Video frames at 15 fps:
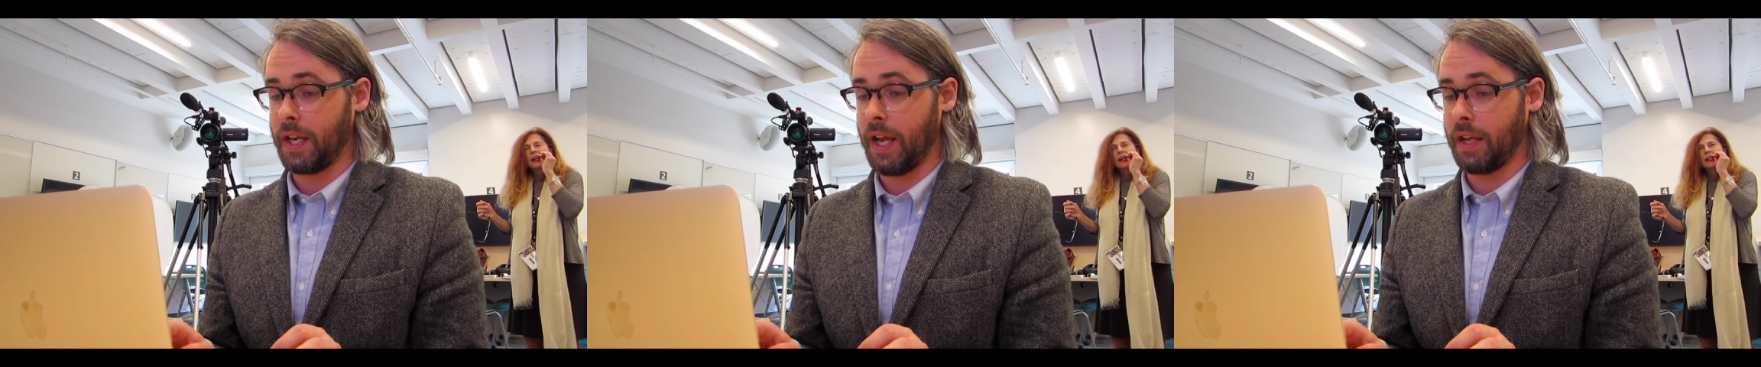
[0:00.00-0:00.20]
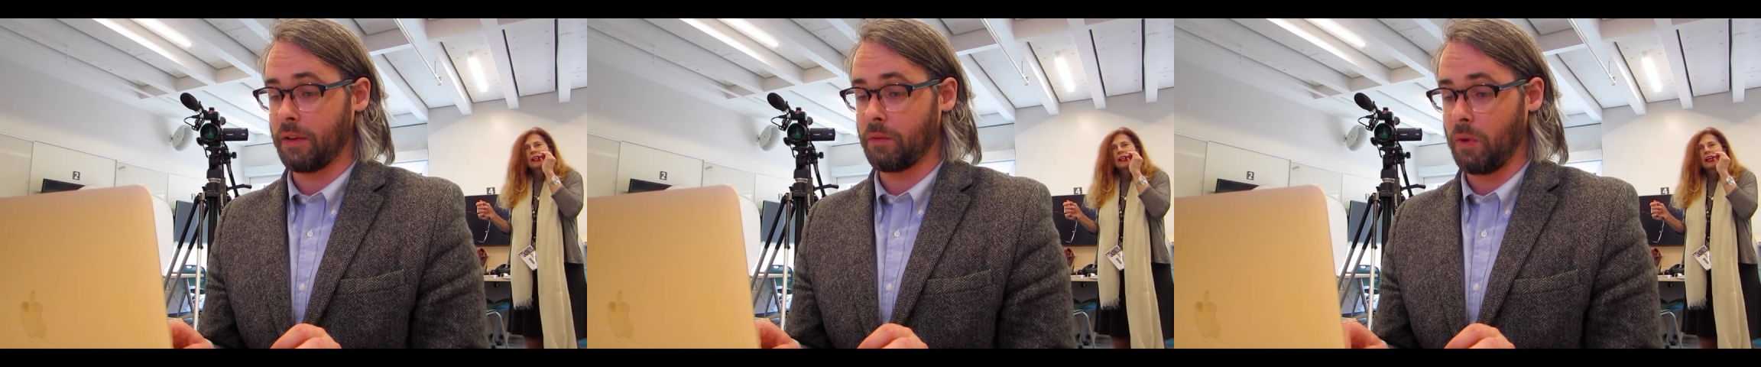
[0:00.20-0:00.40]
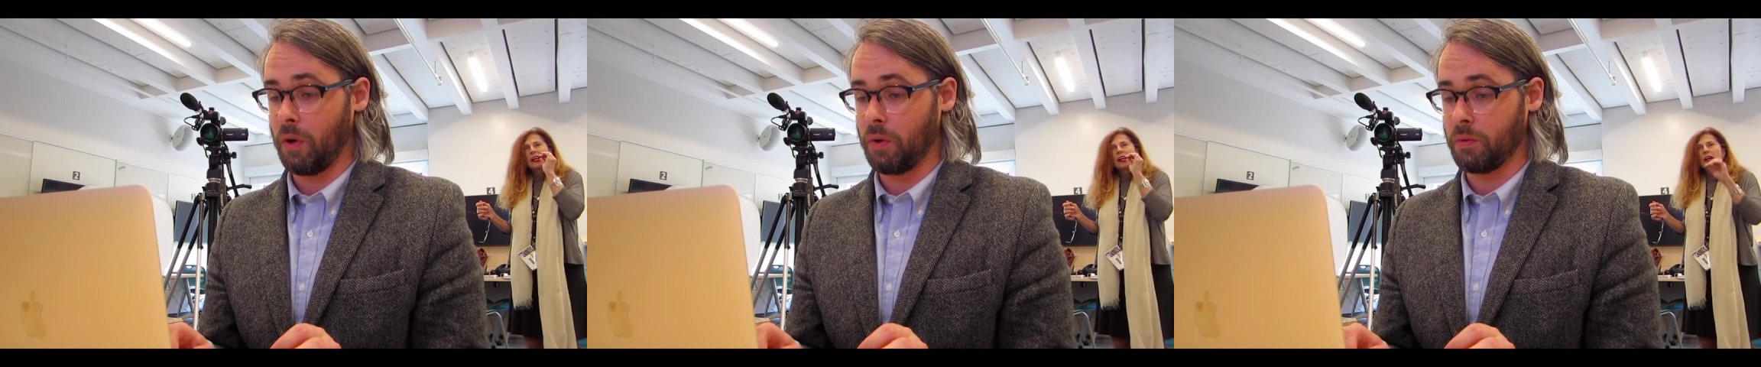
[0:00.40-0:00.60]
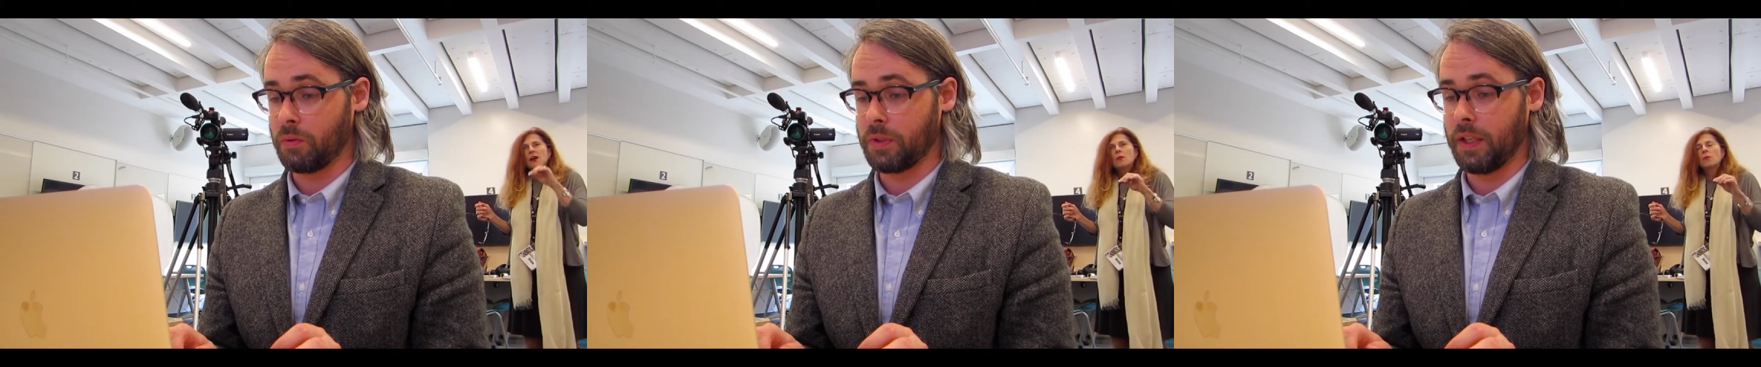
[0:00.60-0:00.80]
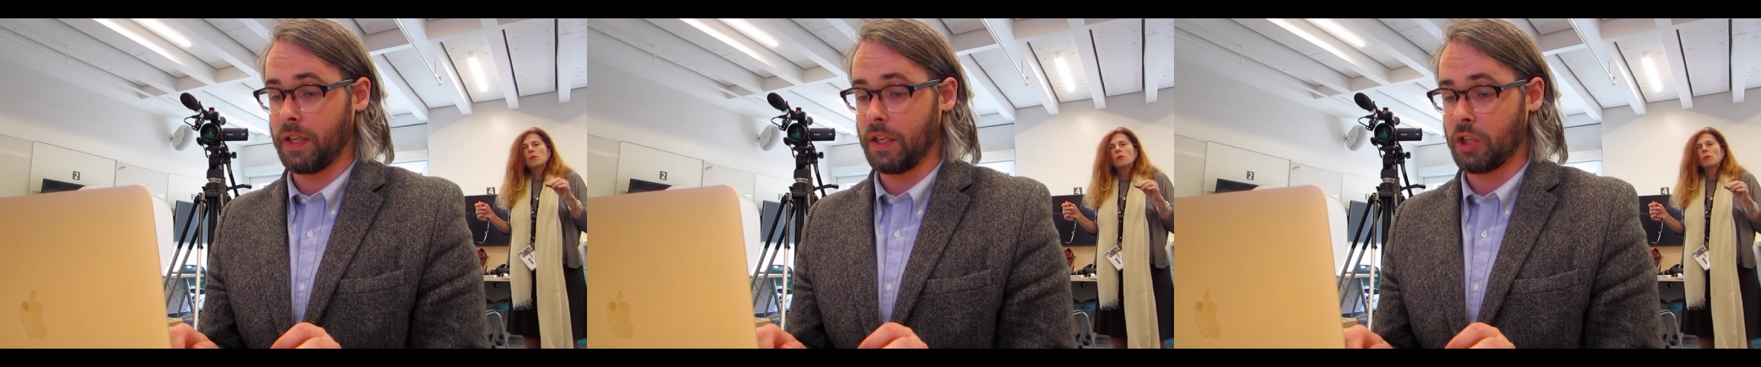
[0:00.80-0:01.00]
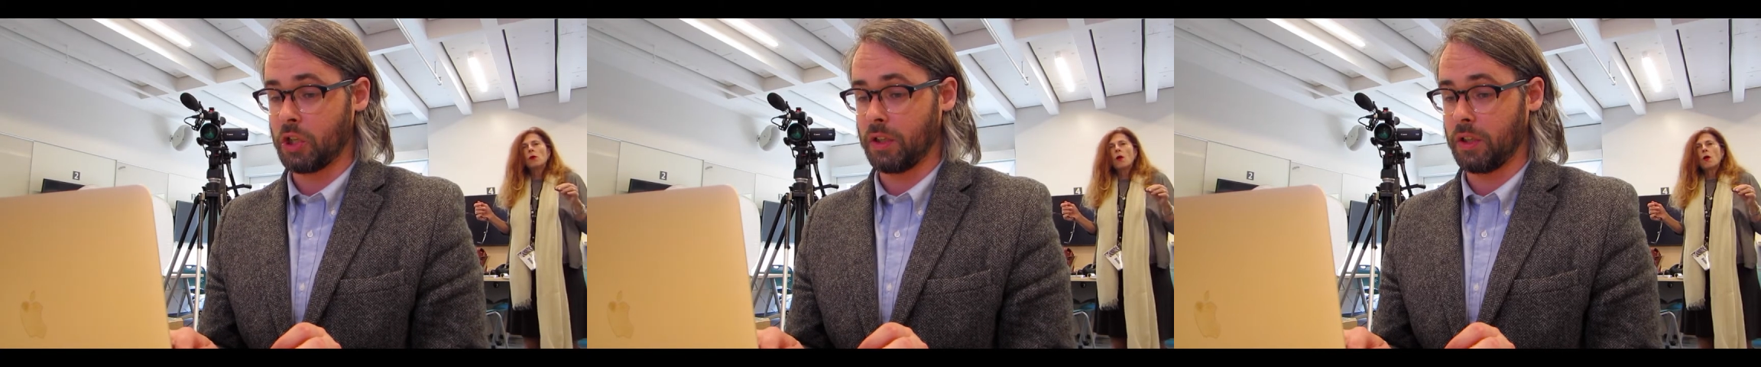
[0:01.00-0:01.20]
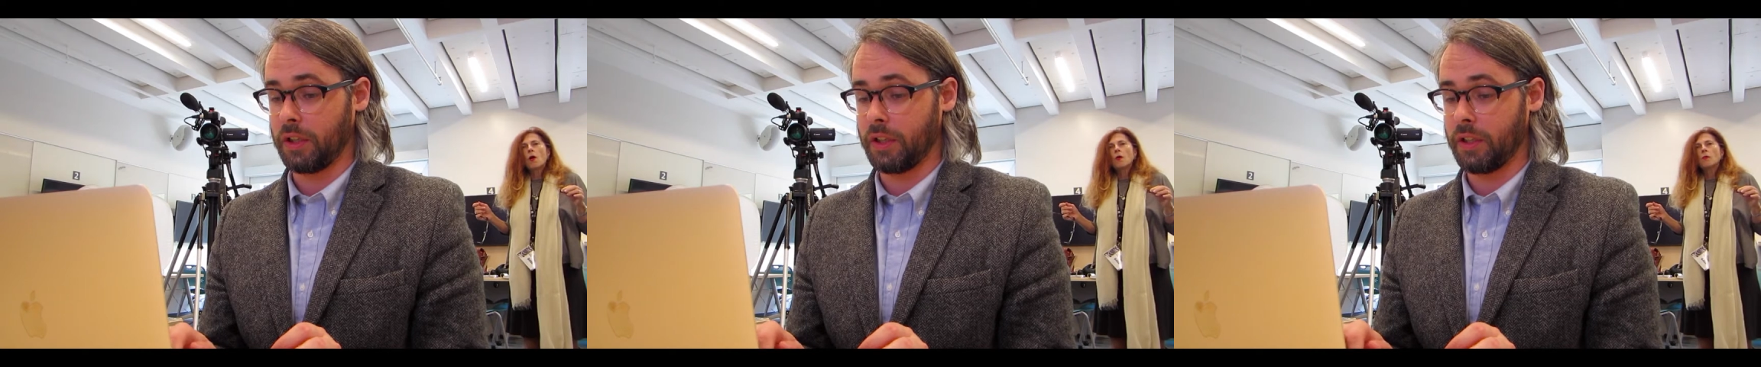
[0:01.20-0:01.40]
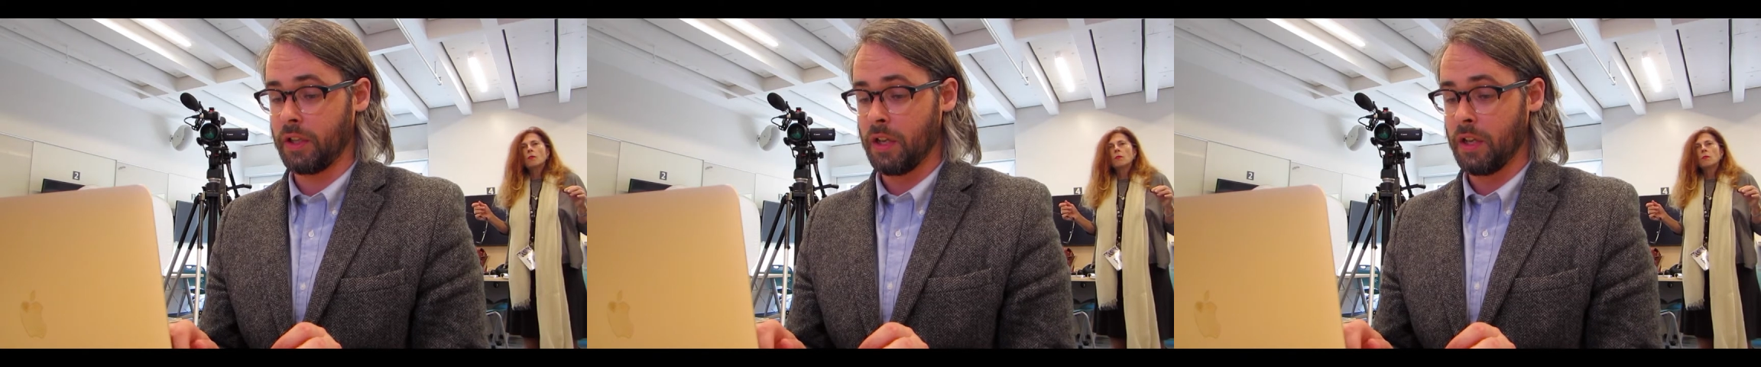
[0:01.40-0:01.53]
I wrote initially.